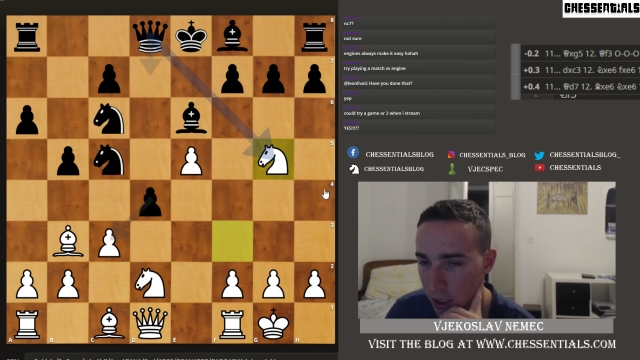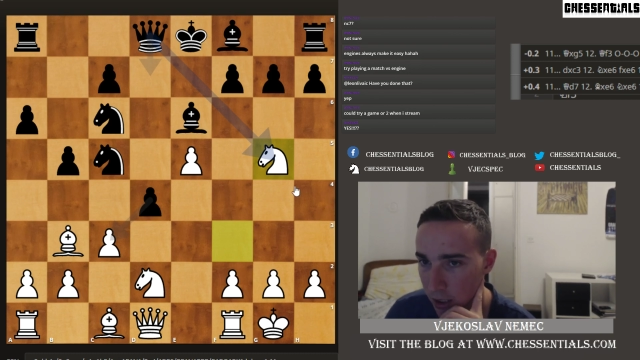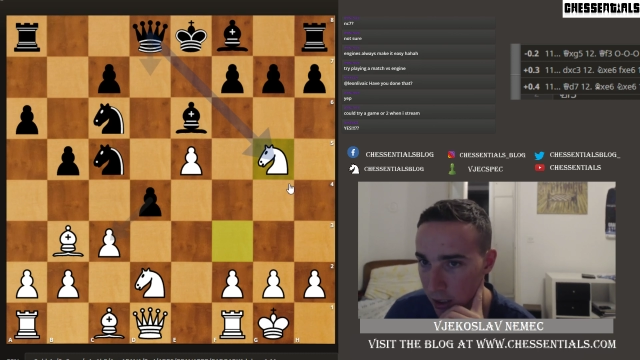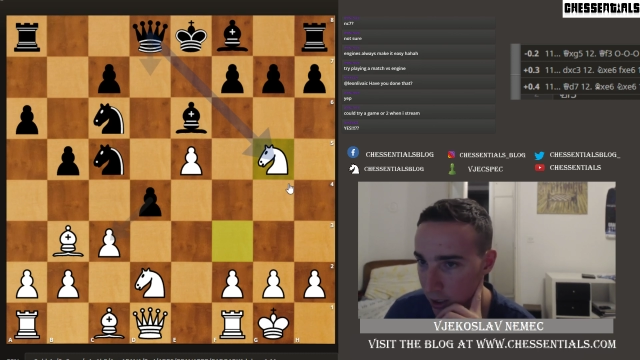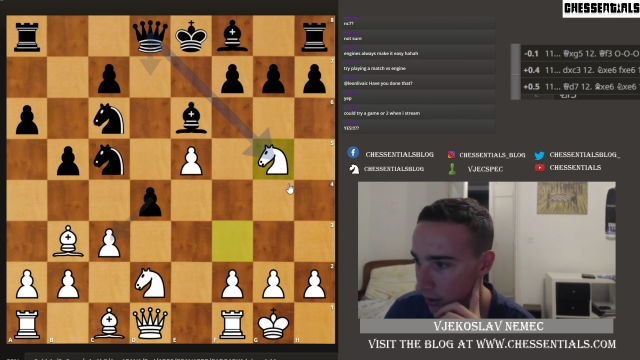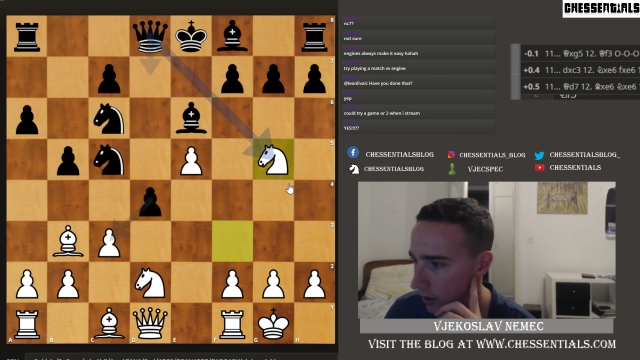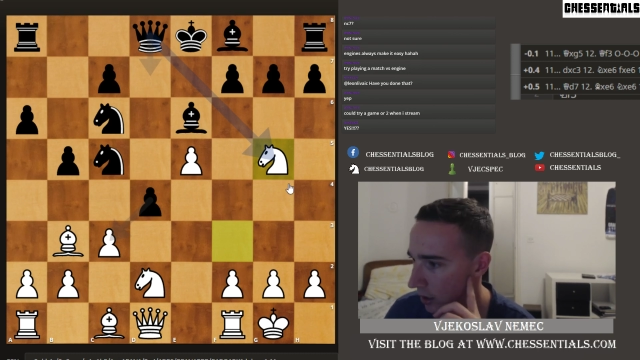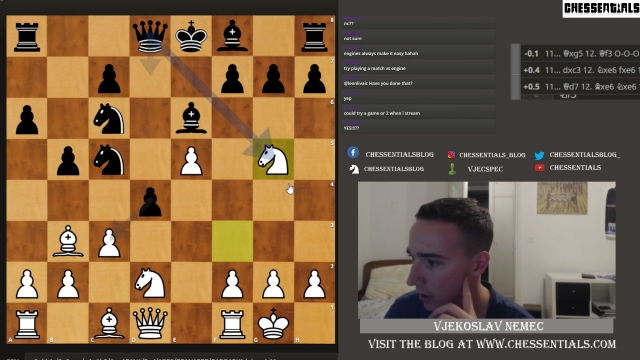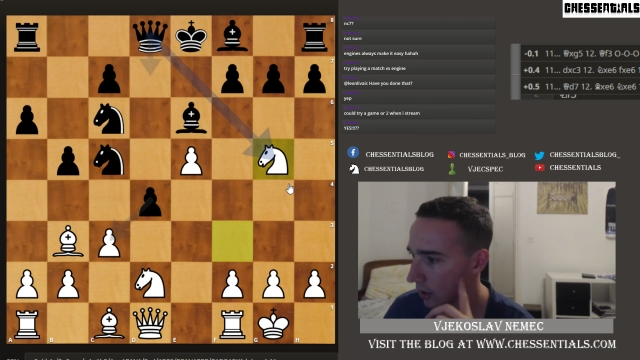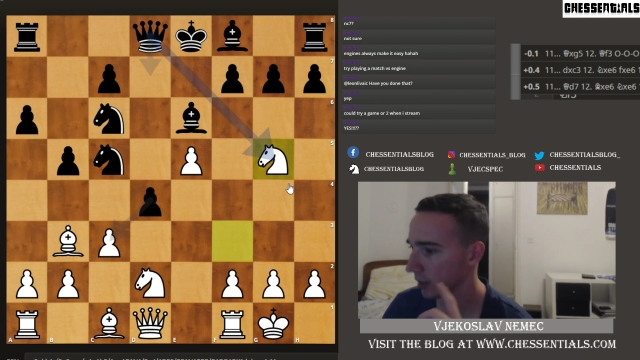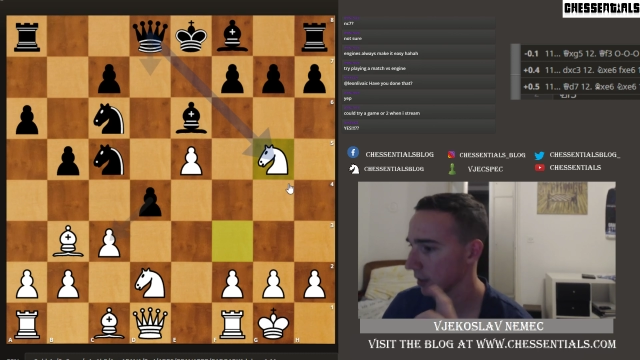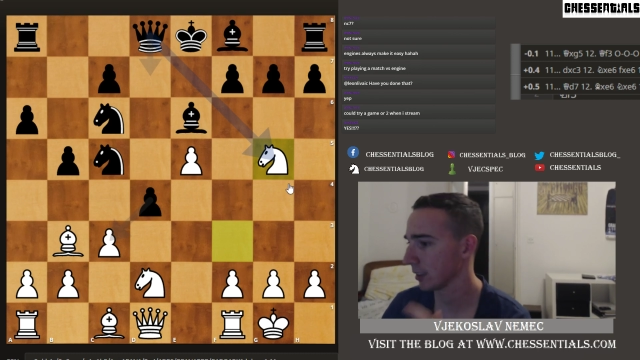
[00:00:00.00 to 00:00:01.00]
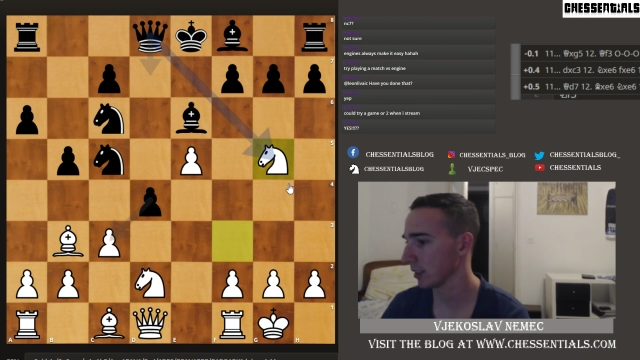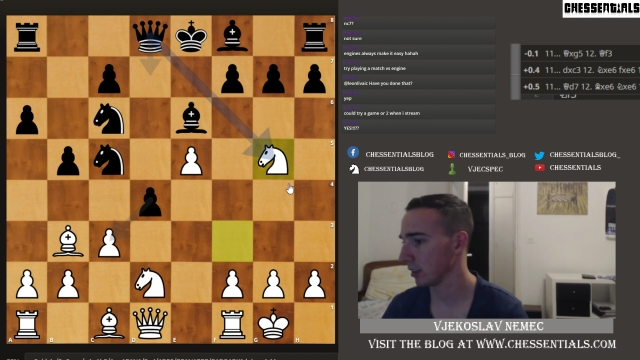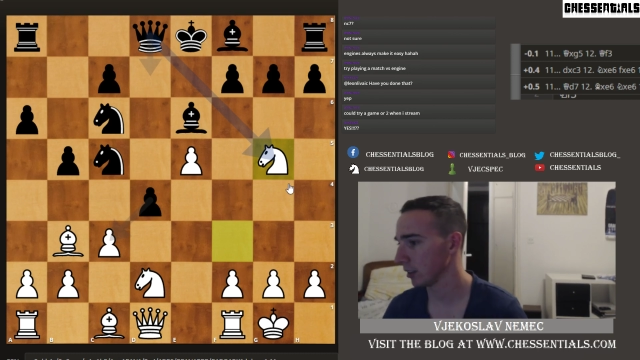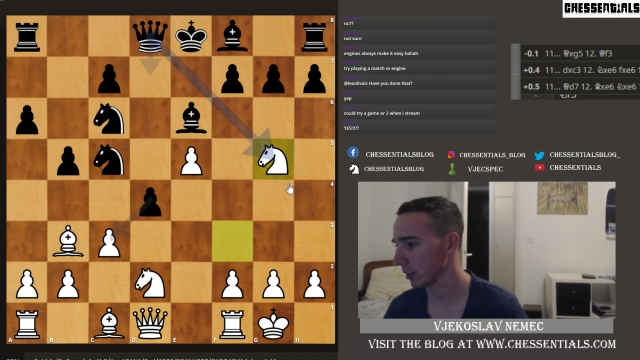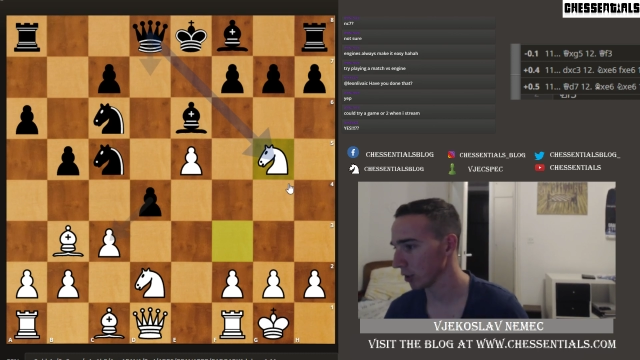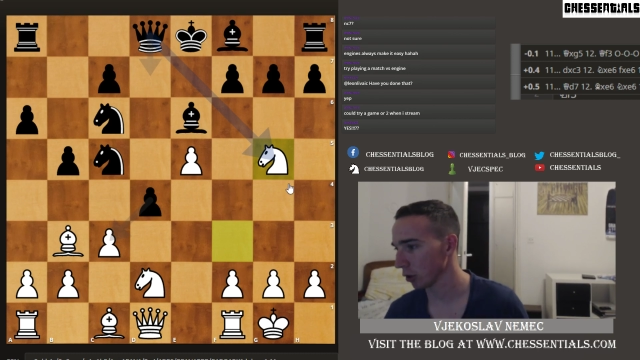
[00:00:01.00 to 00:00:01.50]
It's the
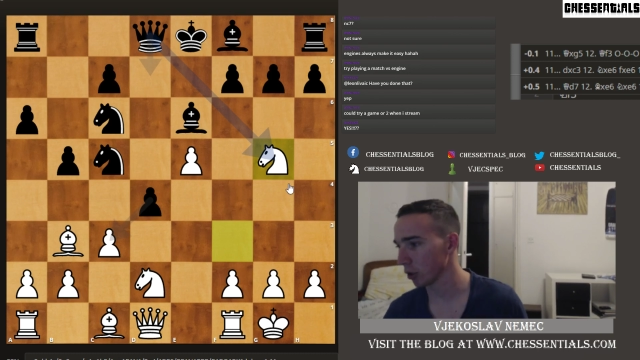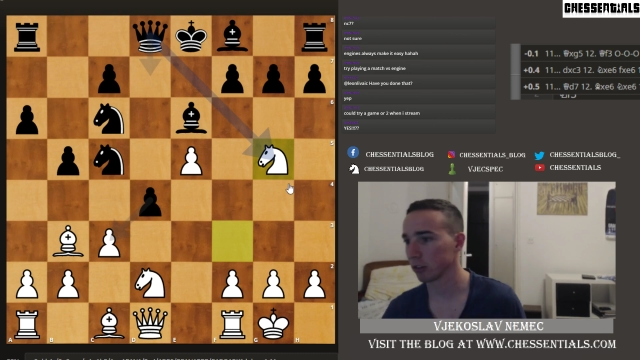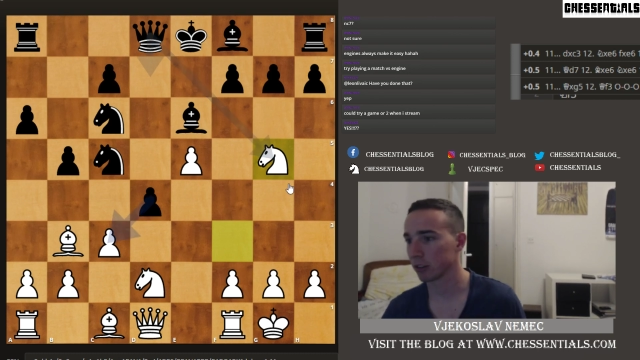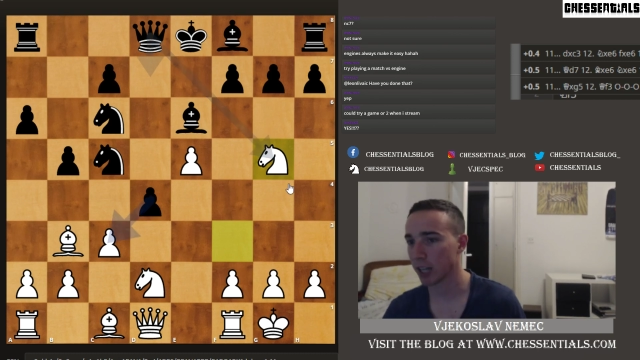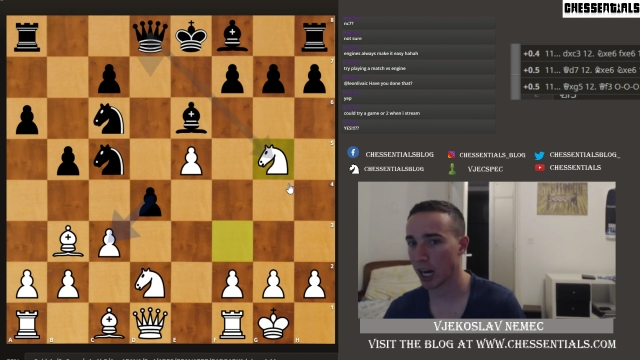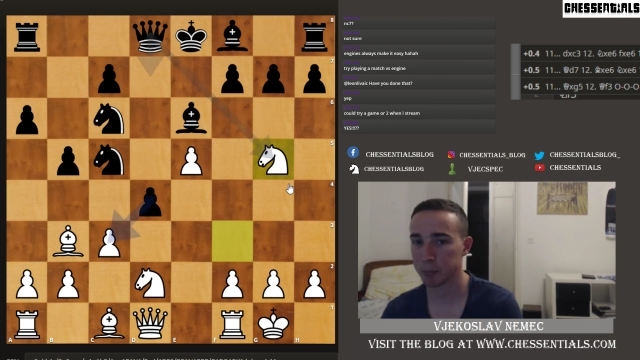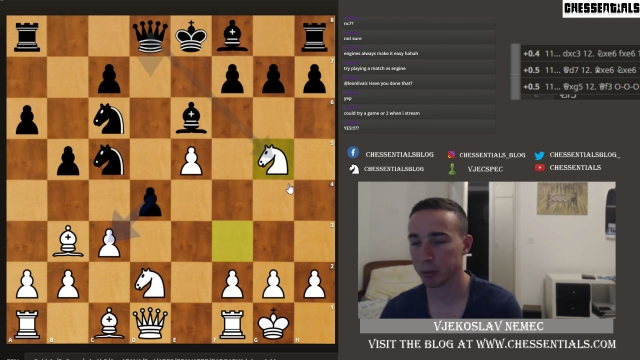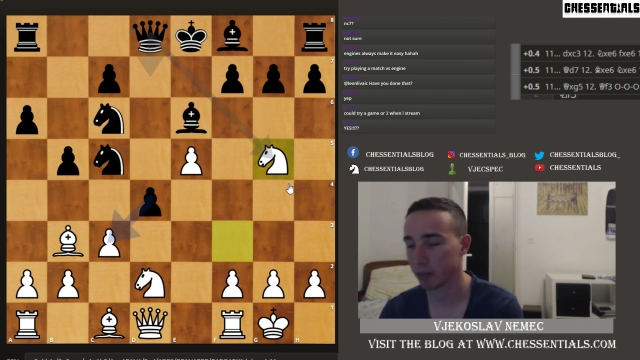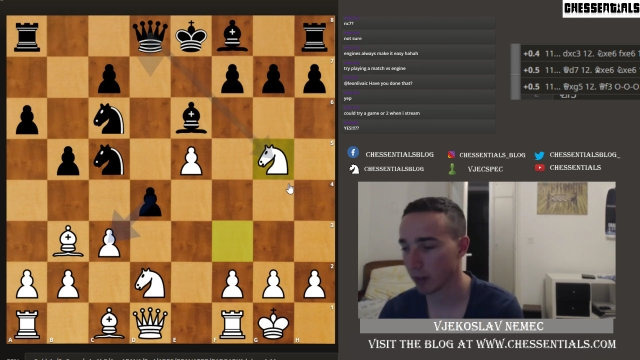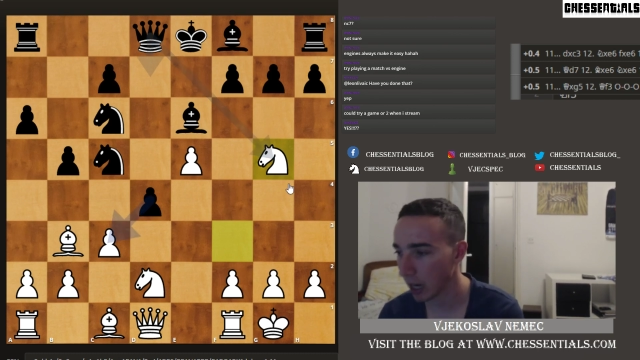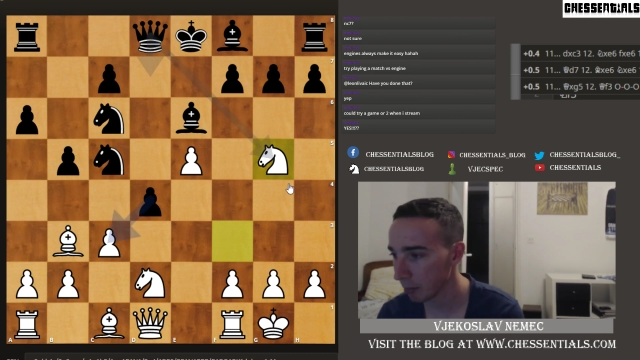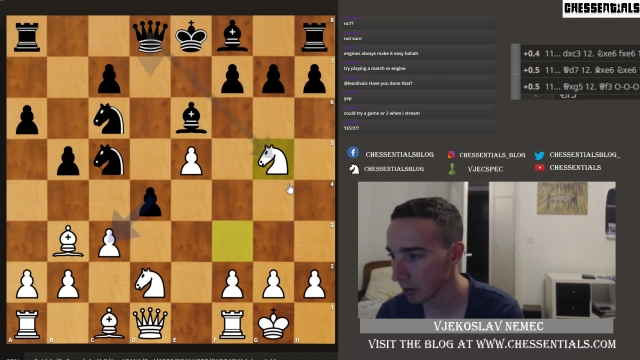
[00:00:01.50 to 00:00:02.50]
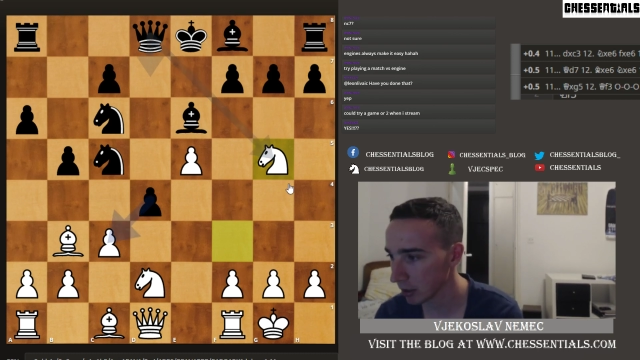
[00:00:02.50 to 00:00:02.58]
so-called Karpov gambit.